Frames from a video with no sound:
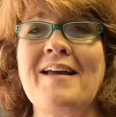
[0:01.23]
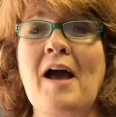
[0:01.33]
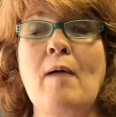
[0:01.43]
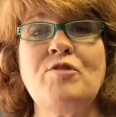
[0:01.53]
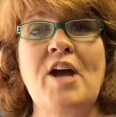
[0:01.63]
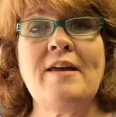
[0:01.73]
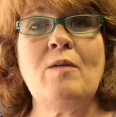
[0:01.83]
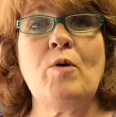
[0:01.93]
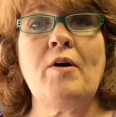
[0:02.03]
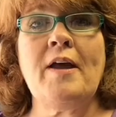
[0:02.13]
I'm Jackie
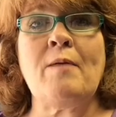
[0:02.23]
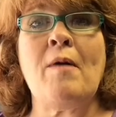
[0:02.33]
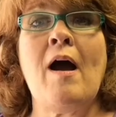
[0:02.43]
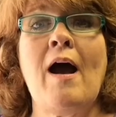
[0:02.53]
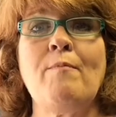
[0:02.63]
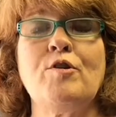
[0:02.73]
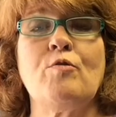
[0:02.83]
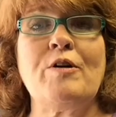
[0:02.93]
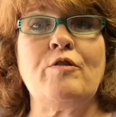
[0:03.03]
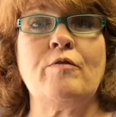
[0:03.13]
Wellham. I'm the
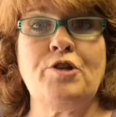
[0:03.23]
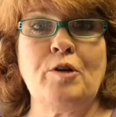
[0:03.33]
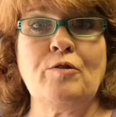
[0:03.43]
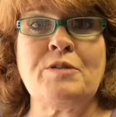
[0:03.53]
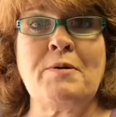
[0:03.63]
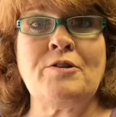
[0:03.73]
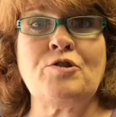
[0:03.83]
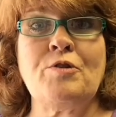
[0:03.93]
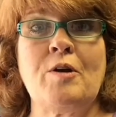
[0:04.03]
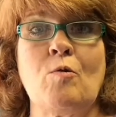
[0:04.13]
Director of Children's
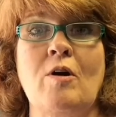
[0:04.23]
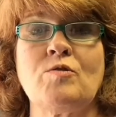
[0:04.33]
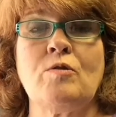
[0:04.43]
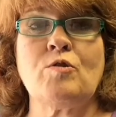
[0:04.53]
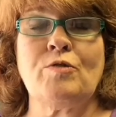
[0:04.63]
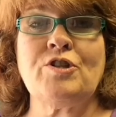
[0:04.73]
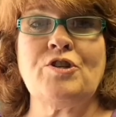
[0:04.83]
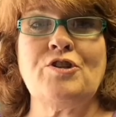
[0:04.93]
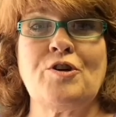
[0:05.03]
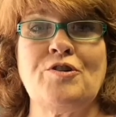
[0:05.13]
Ministry at Crossroads
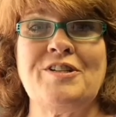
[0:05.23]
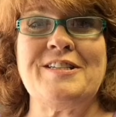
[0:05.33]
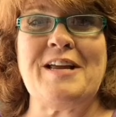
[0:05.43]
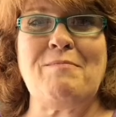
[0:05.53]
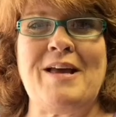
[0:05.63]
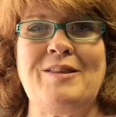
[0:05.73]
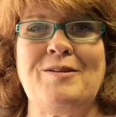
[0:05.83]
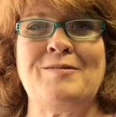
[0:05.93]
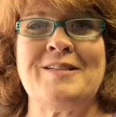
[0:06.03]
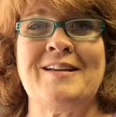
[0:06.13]
Christian Church in St.
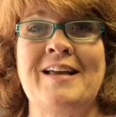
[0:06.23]
Matthews.